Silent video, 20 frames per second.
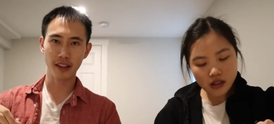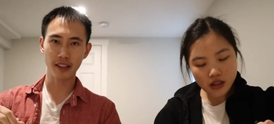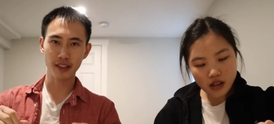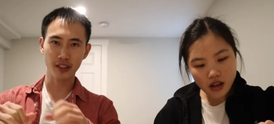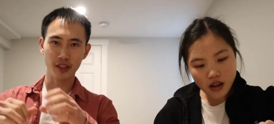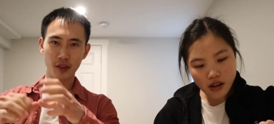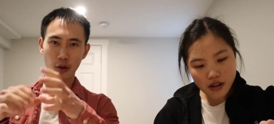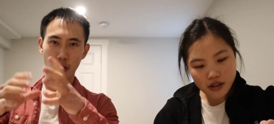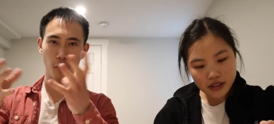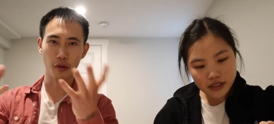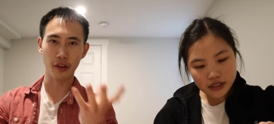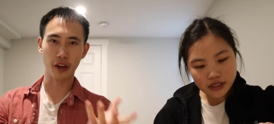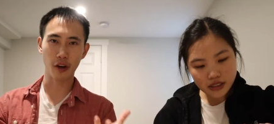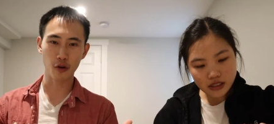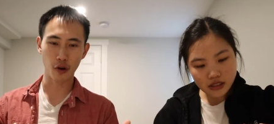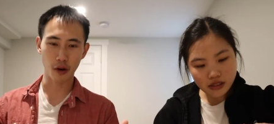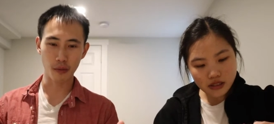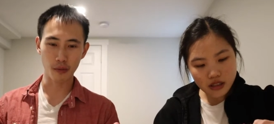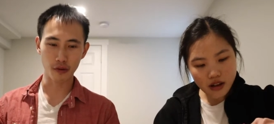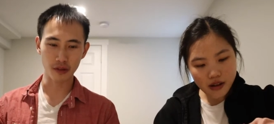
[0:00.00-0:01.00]
Speaker 1: then just the whole thing
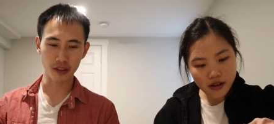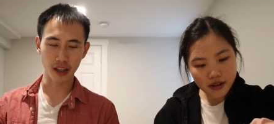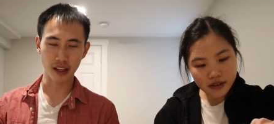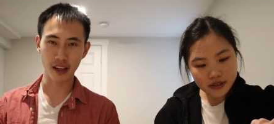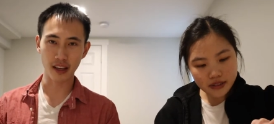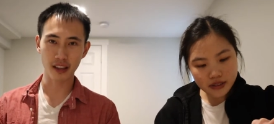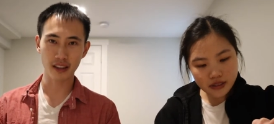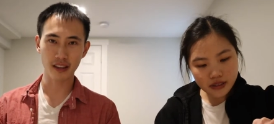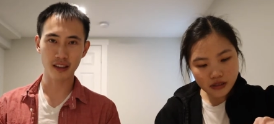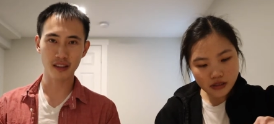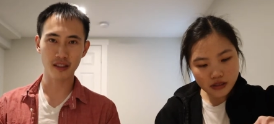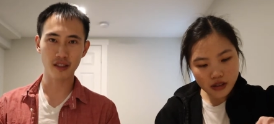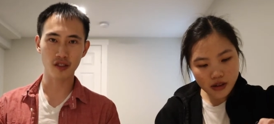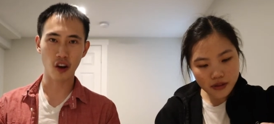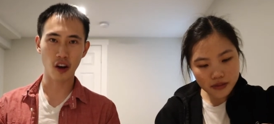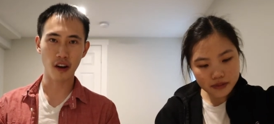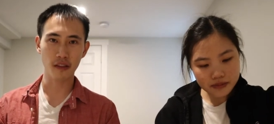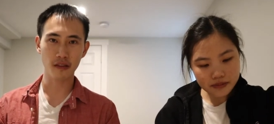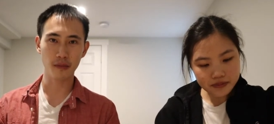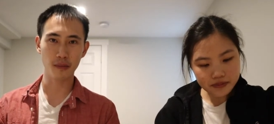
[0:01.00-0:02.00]
crumbles. I like
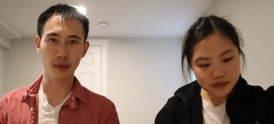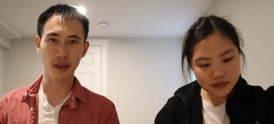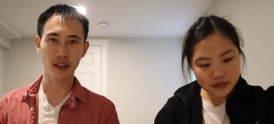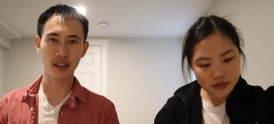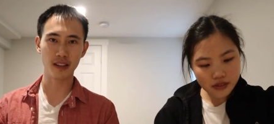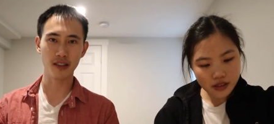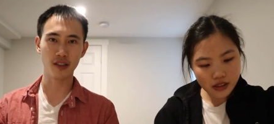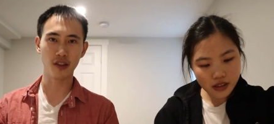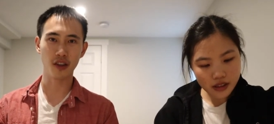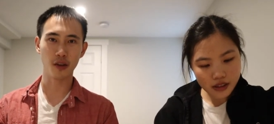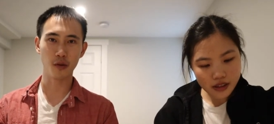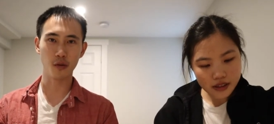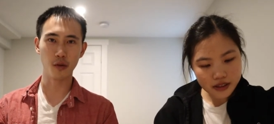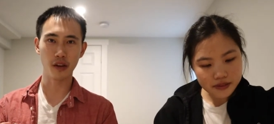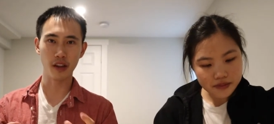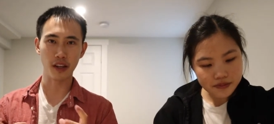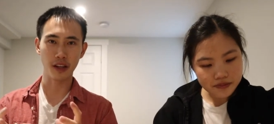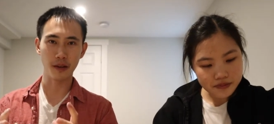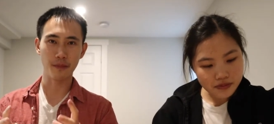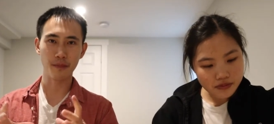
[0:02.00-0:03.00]
soft because you can
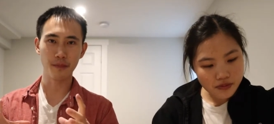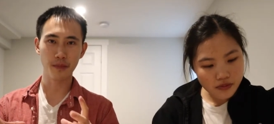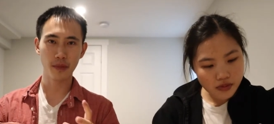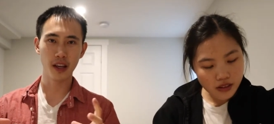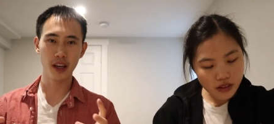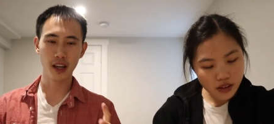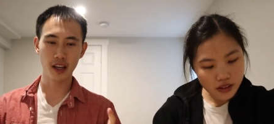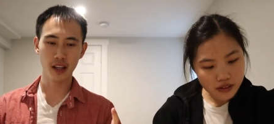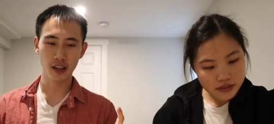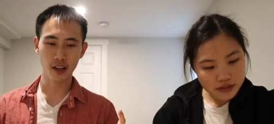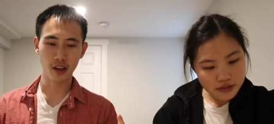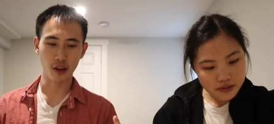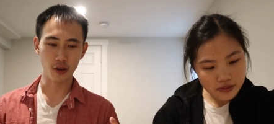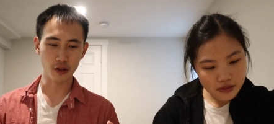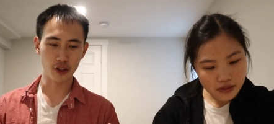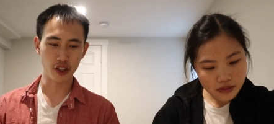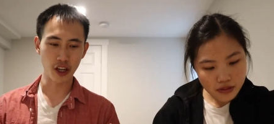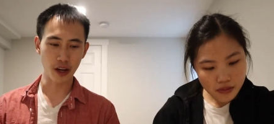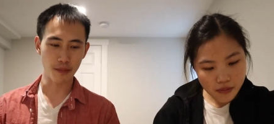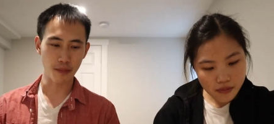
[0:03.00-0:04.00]
really, you
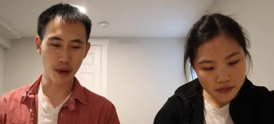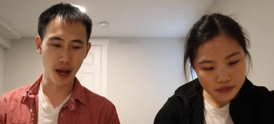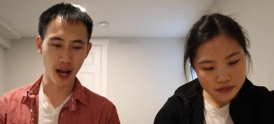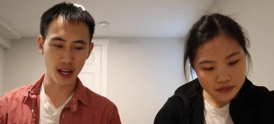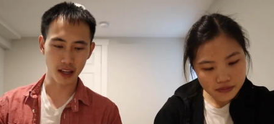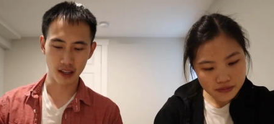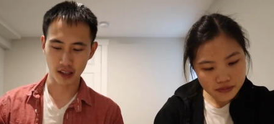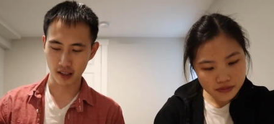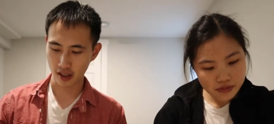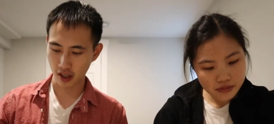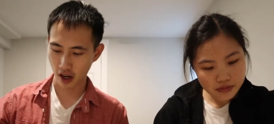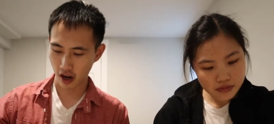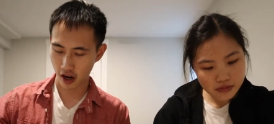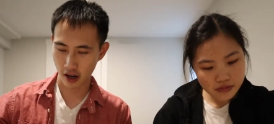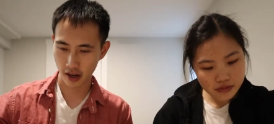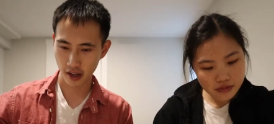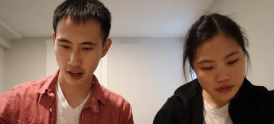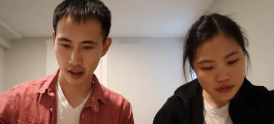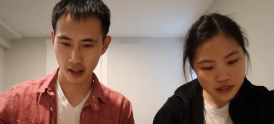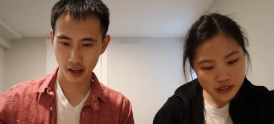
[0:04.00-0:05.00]
know, jam pack a
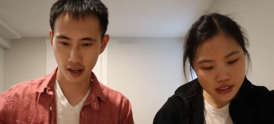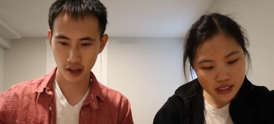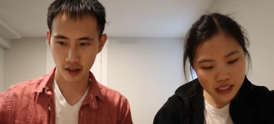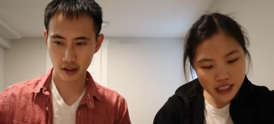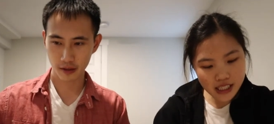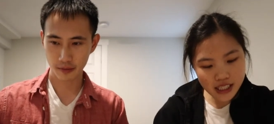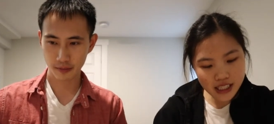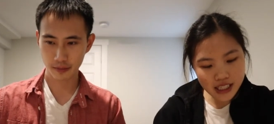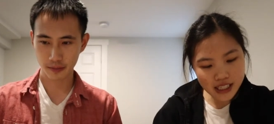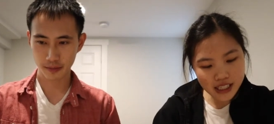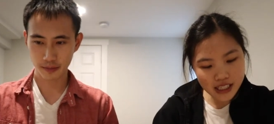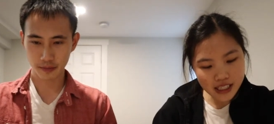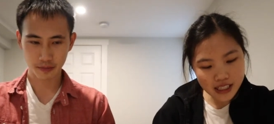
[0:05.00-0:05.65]
ton in there.